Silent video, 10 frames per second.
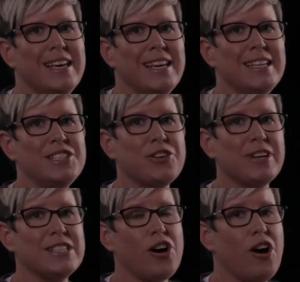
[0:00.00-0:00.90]
It
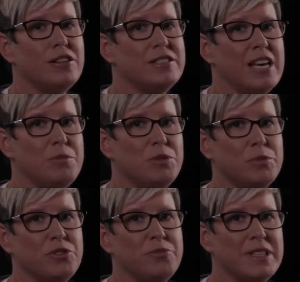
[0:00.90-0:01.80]
integrates all table
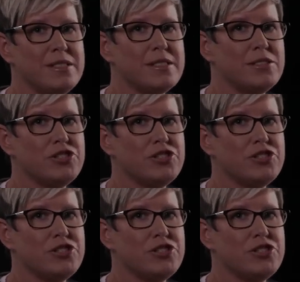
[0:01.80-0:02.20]
movements,